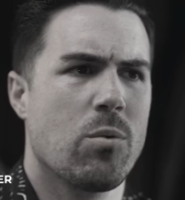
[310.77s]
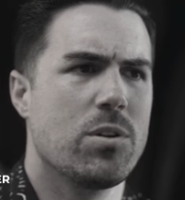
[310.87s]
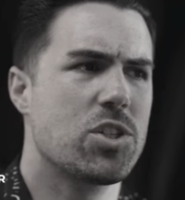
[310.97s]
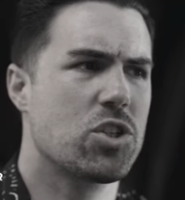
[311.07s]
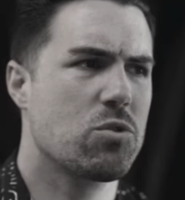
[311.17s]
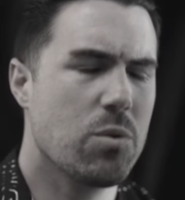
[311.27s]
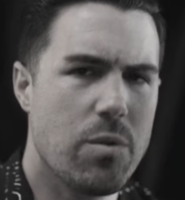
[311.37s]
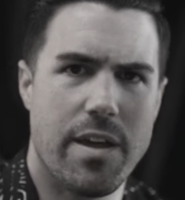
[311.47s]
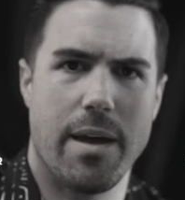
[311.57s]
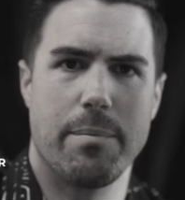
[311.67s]
Well,
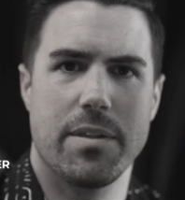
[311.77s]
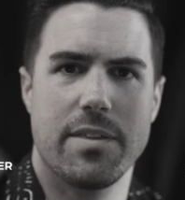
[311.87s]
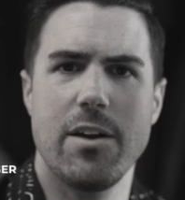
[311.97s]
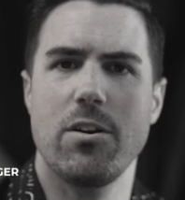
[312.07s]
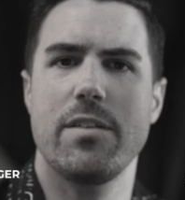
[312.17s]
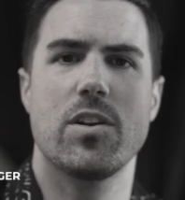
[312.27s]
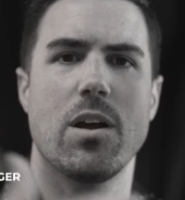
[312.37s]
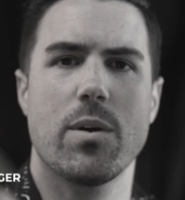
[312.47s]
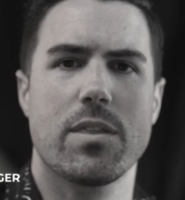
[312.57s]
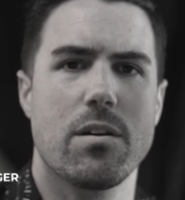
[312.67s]
screw them. They don't even
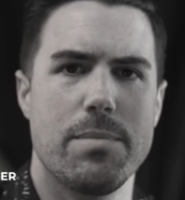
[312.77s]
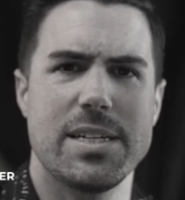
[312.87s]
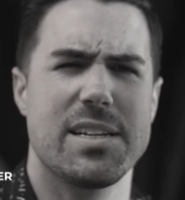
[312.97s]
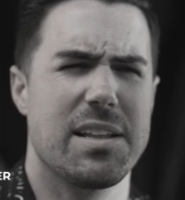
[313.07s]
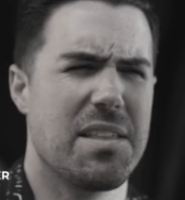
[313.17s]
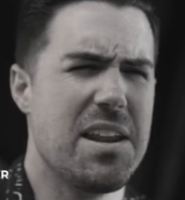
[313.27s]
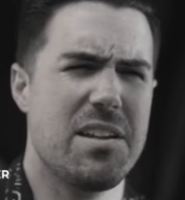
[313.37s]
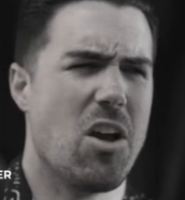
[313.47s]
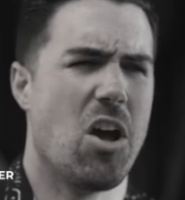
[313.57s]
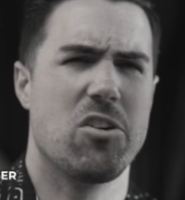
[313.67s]
know what they're missing. They
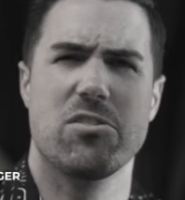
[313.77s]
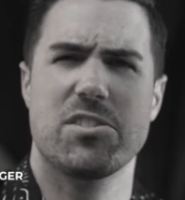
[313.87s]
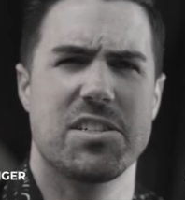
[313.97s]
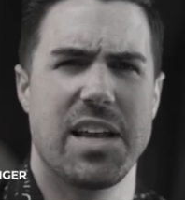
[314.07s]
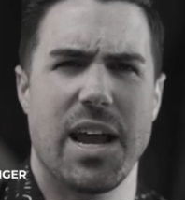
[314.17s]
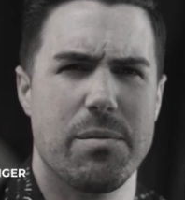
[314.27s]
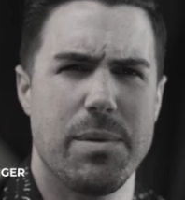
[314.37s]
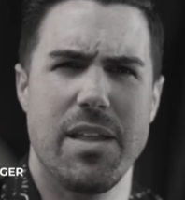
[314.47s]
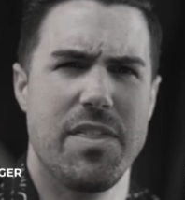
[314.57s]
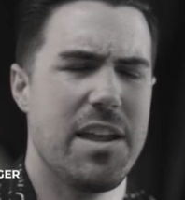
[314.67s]
didn't understand
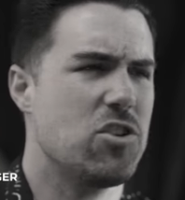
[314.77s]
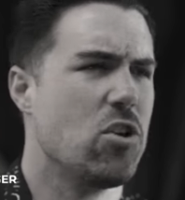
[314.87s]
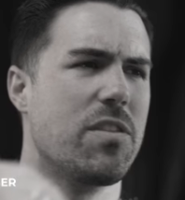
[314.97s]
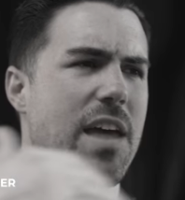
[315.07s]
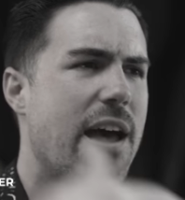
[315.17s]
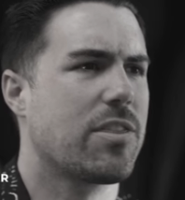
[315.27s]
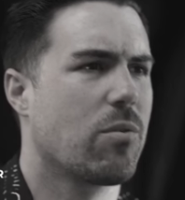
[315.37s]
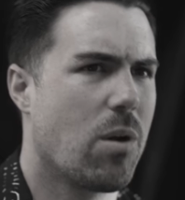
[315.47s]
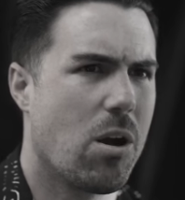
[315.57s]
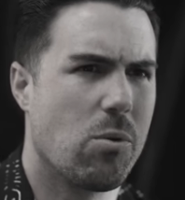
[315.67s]
me. They took that the
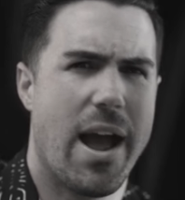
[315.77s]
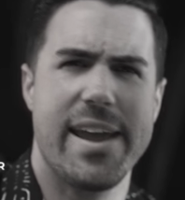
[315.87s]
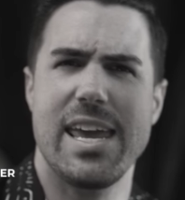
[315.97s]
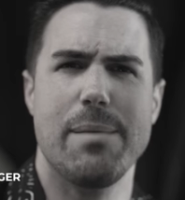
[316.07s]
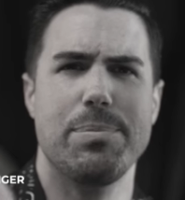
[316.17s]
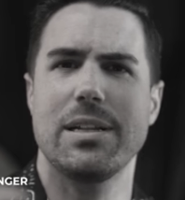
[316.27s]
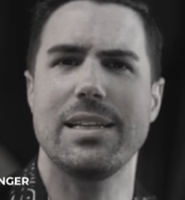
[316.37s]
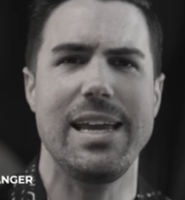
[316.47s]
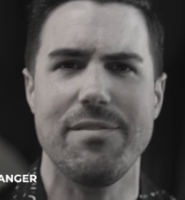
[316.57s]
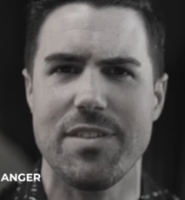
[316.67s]
wrong way. I can't
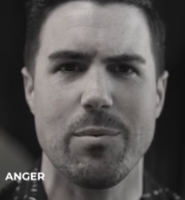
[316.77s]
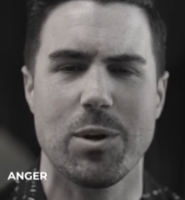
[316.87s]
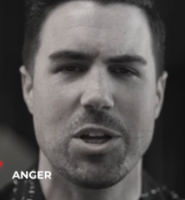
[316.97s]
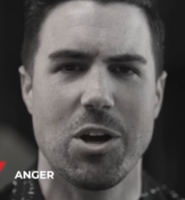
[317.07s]
believe they would